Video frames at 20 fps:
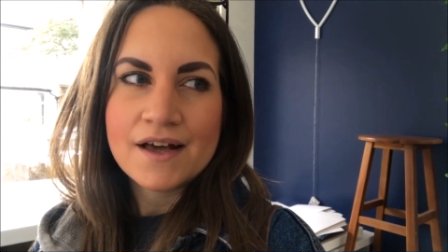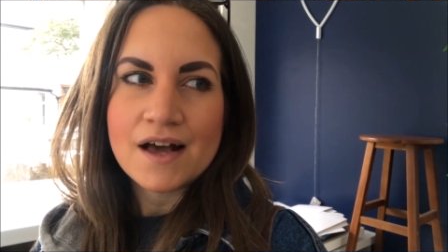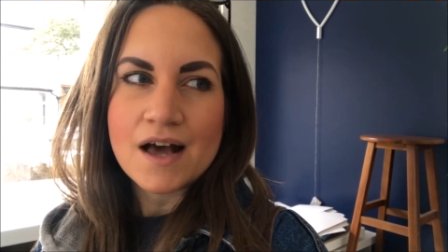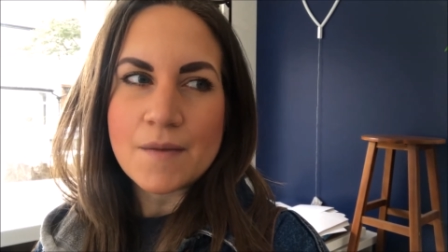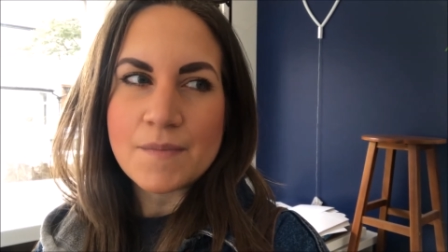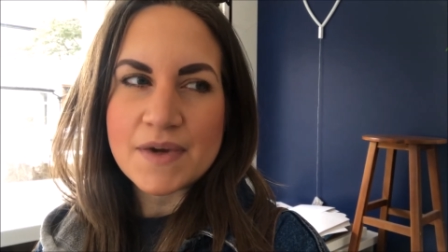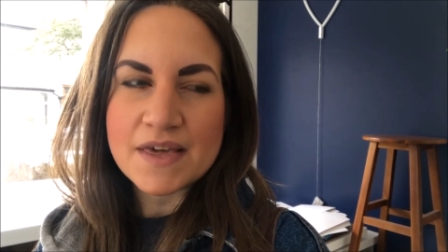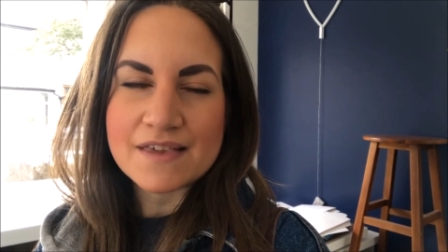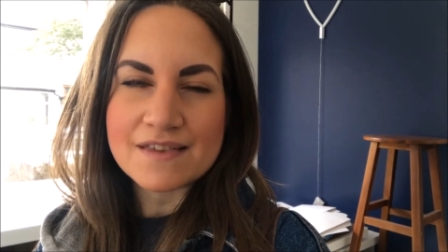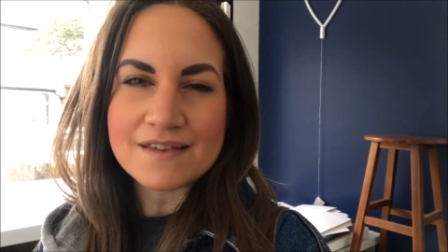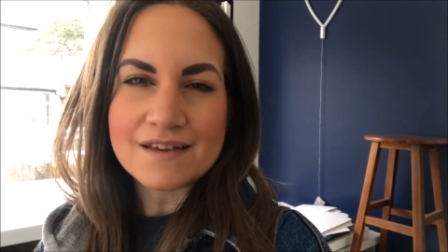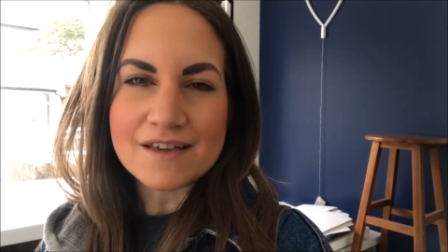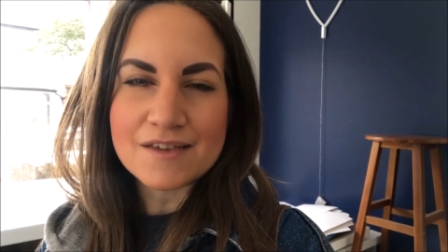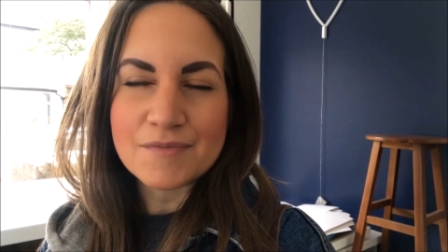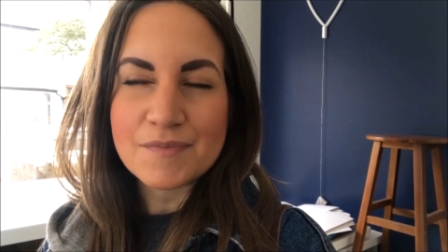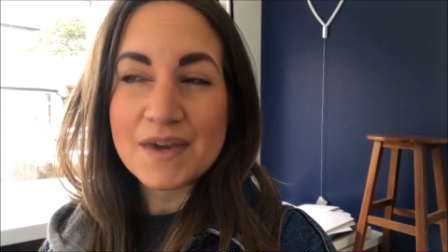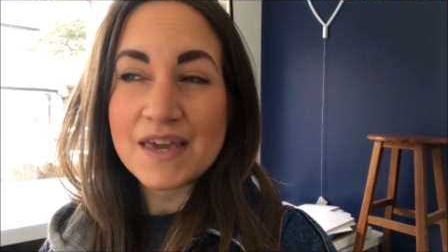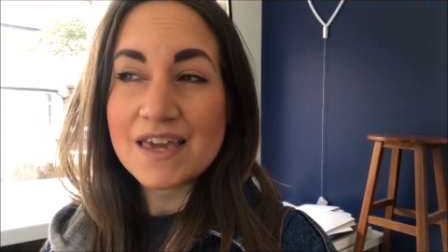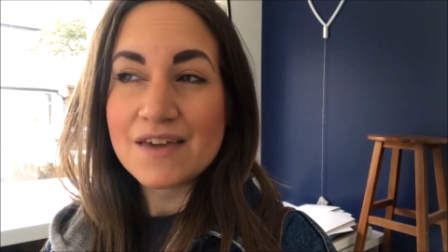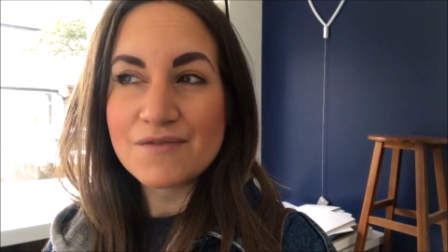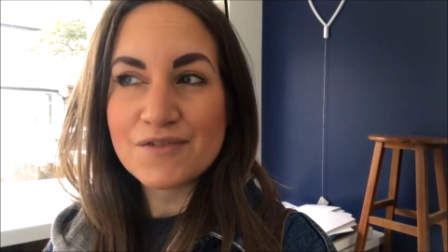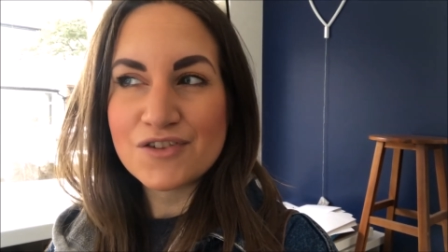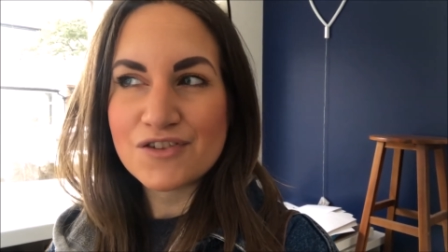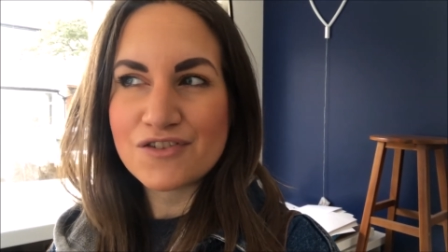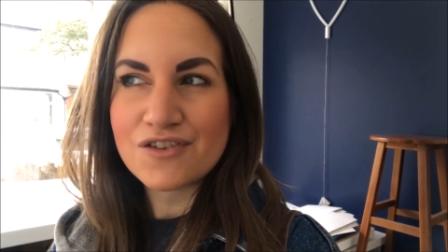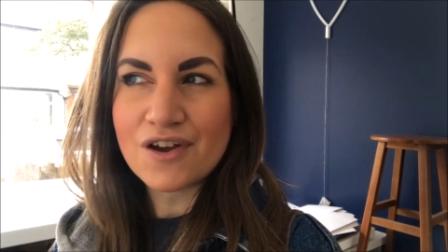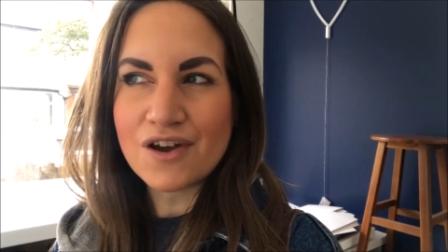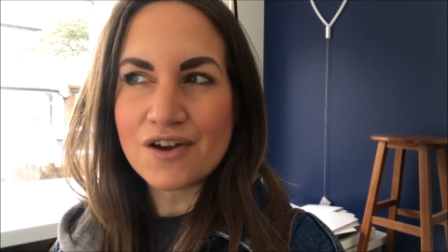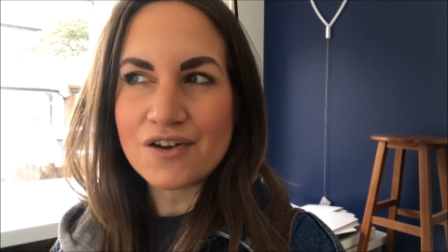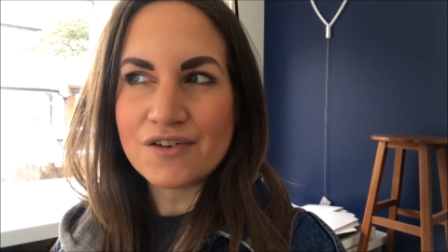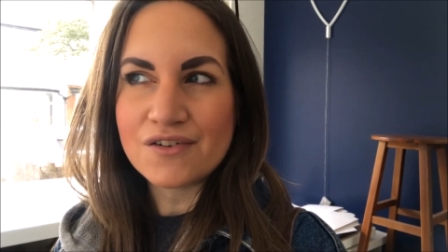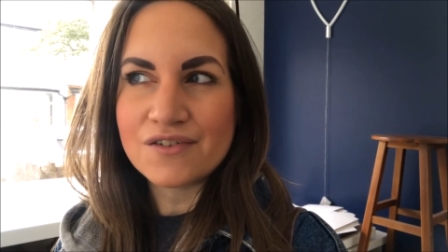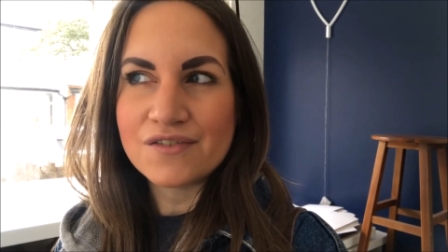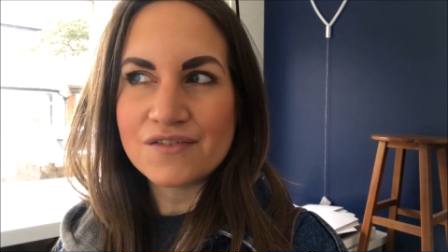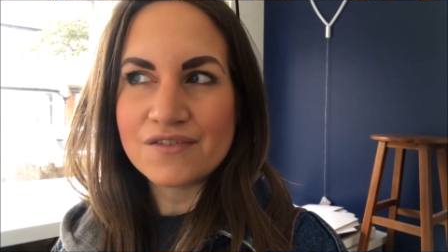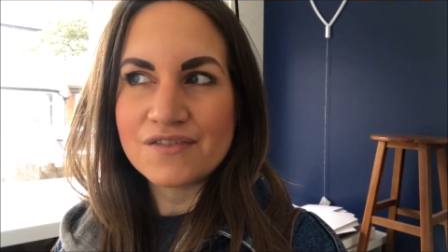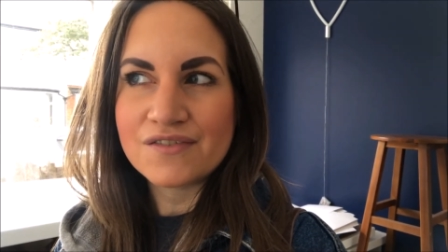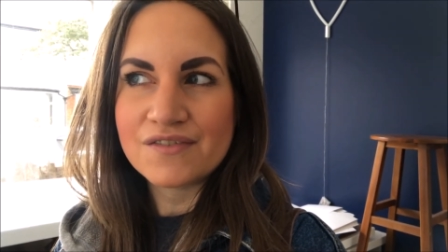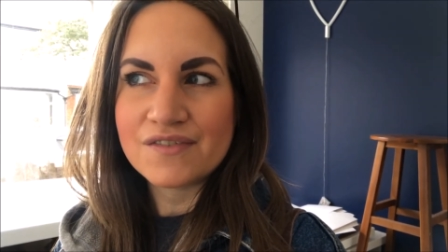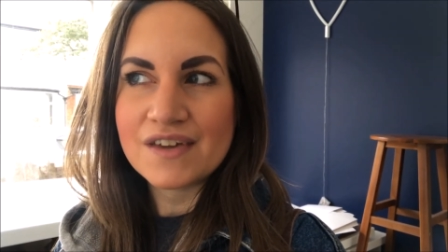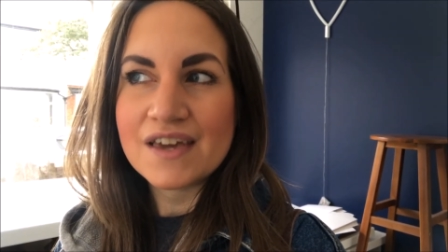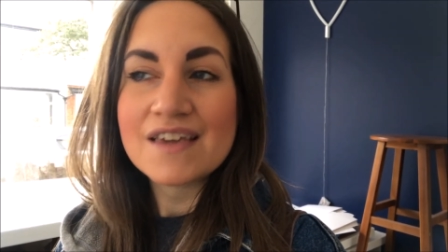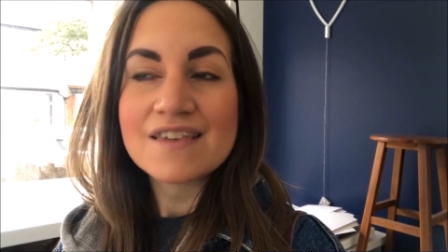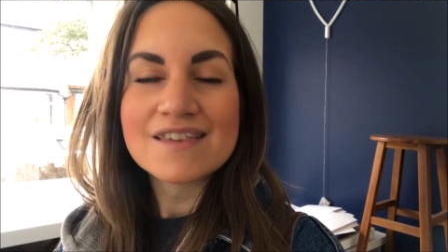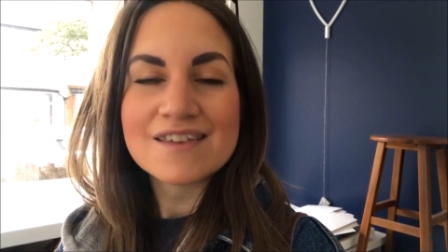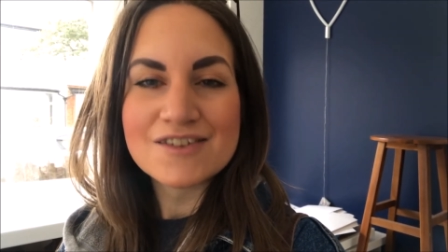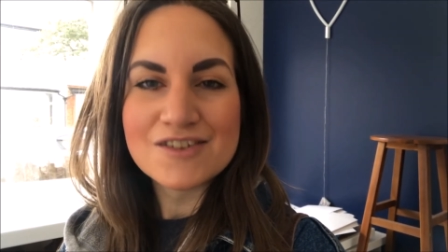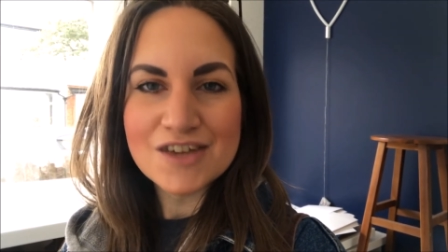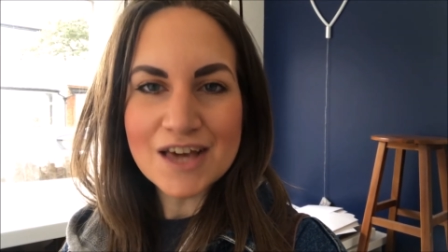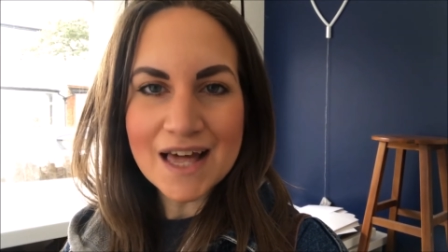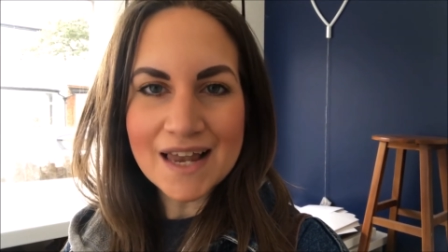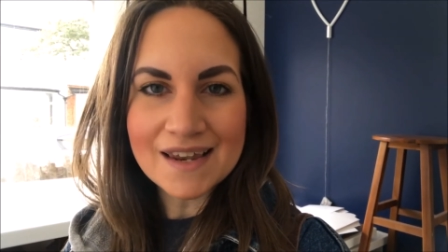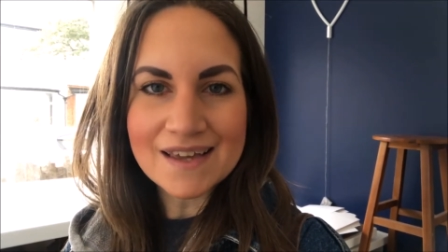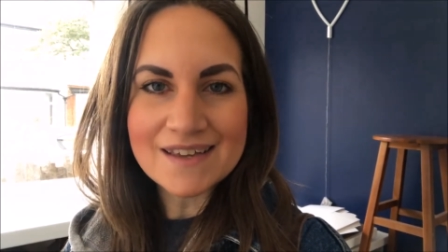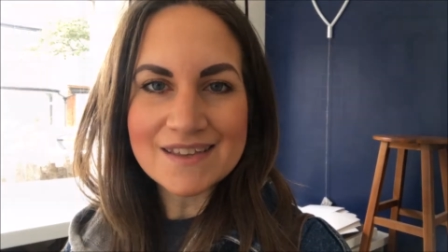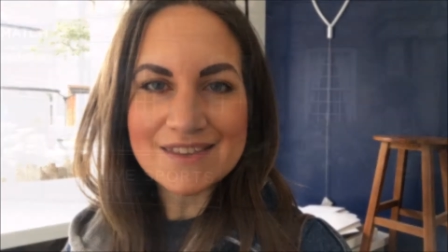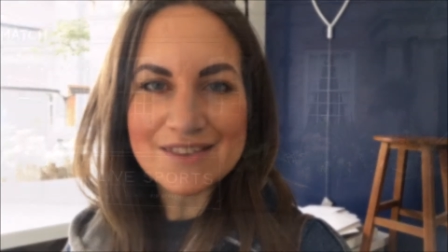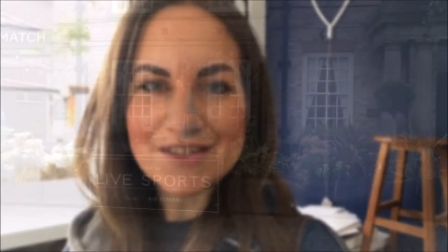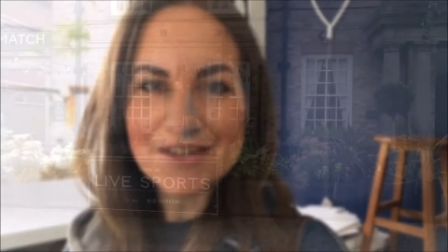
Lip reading: a business, but even so, it's a challenge.